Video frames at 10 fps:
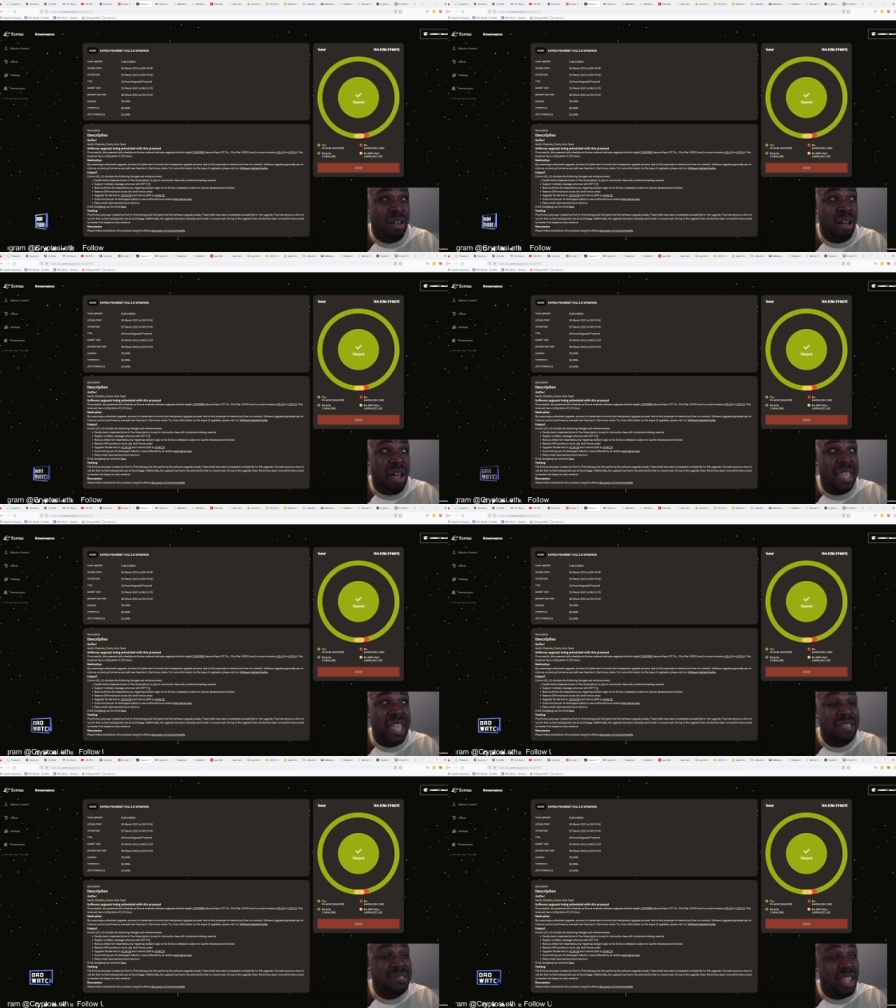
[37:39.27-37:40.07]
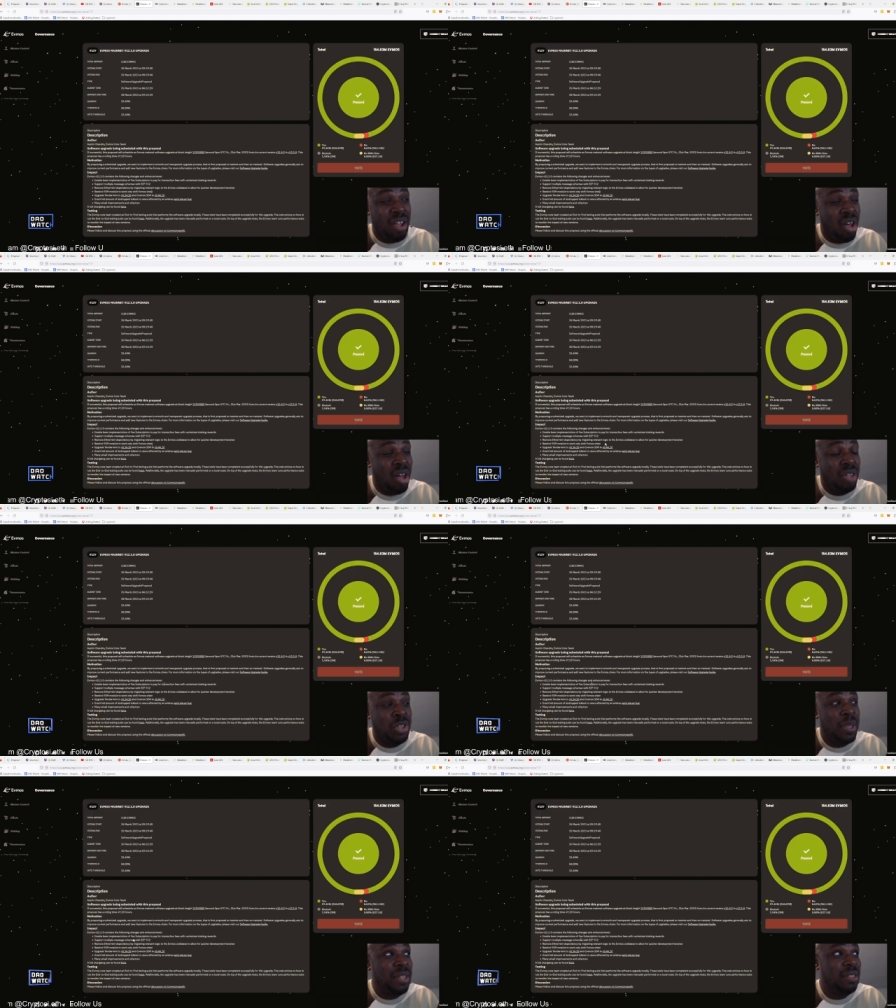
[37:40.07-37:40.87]
I guess they are
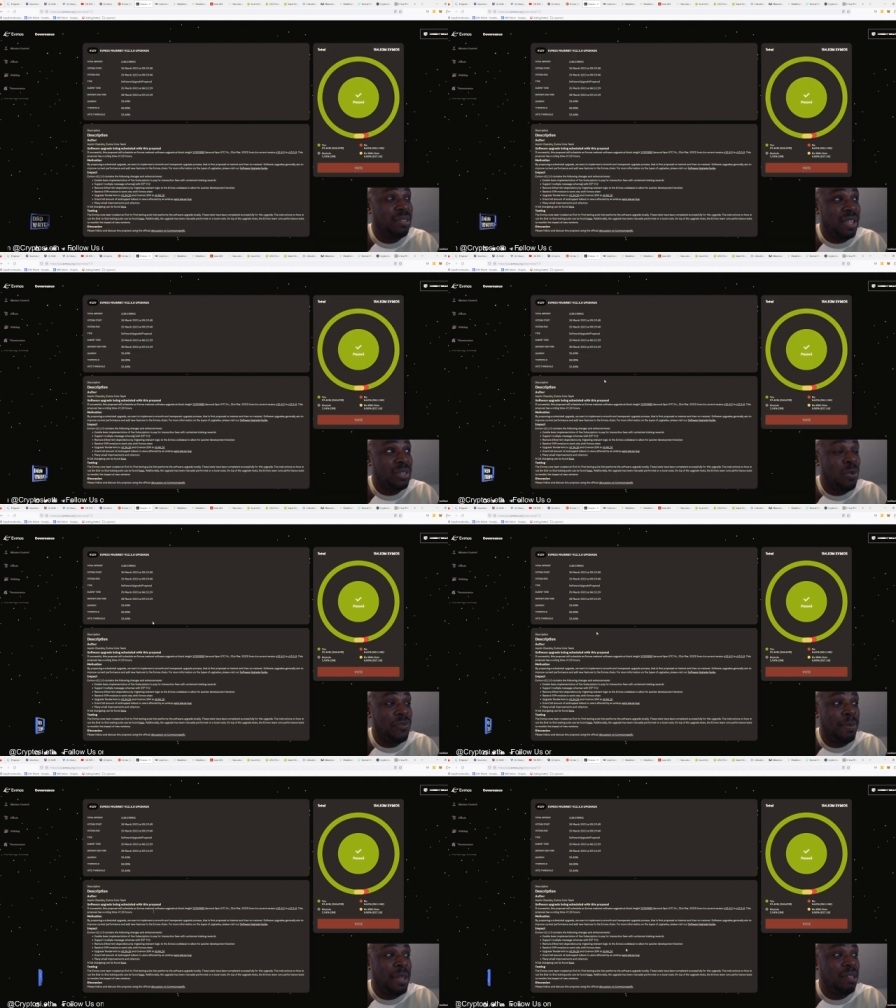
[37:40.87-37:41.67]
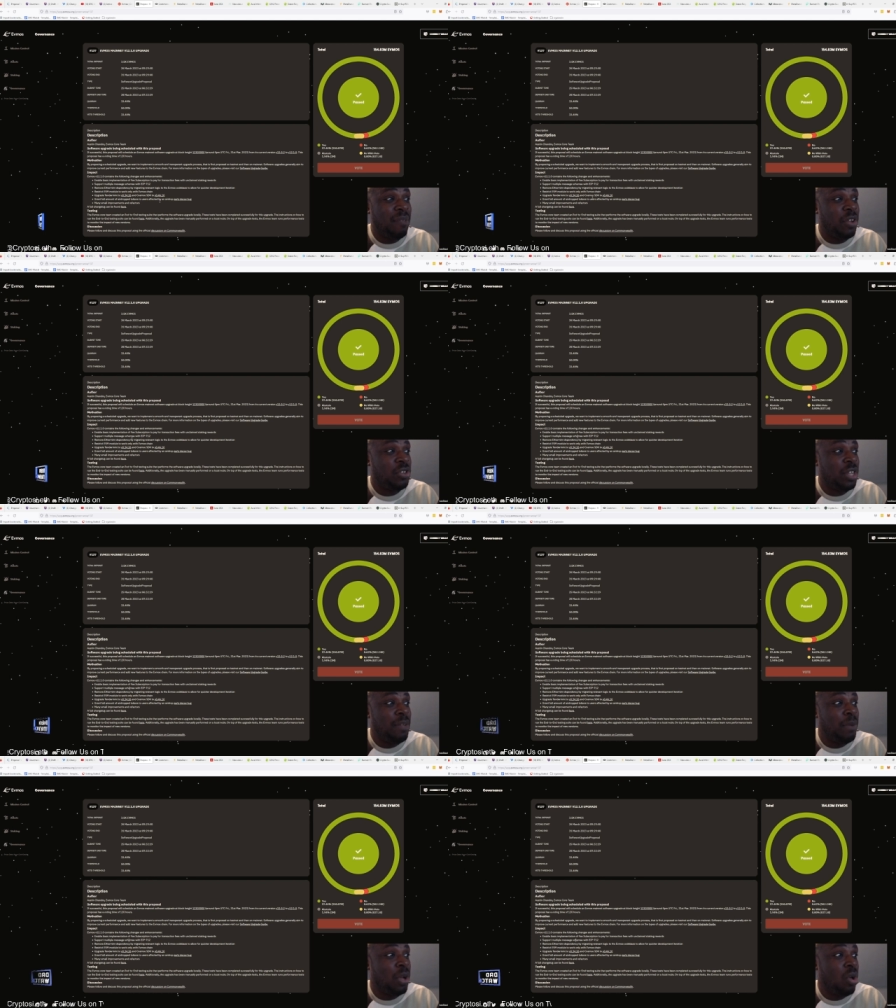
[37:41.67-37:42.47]
doing that sort of semantic
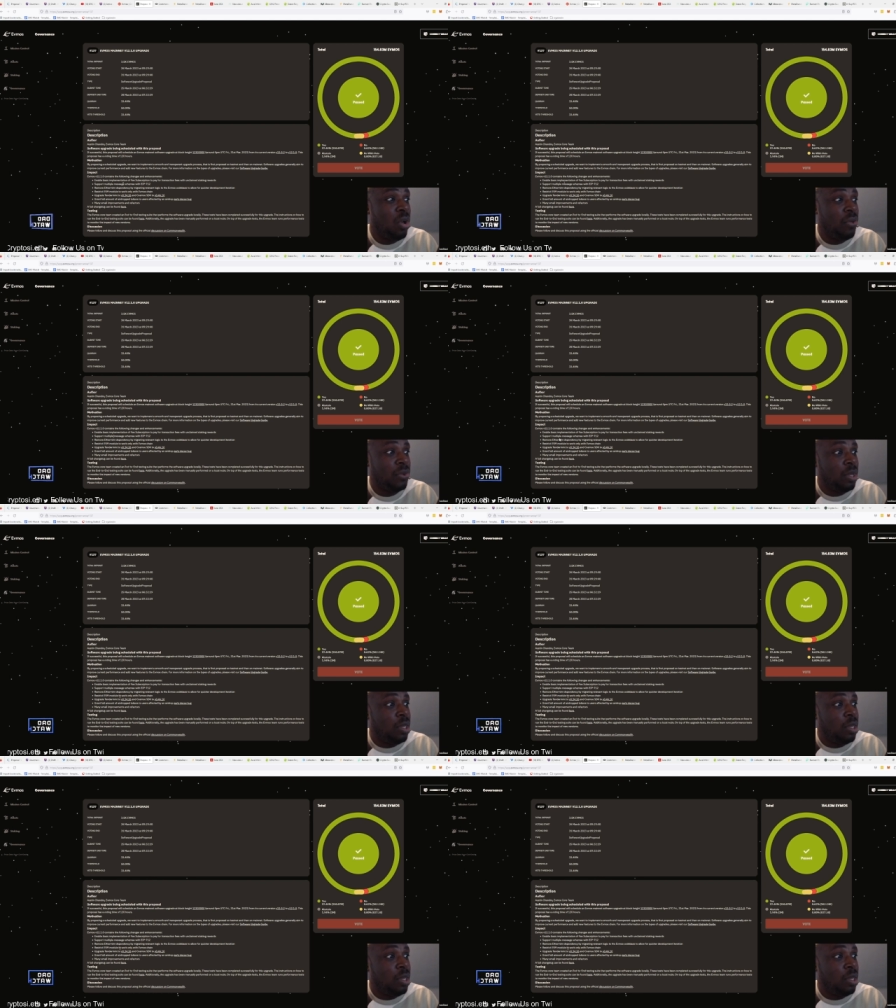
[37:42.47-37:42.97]
versioning, because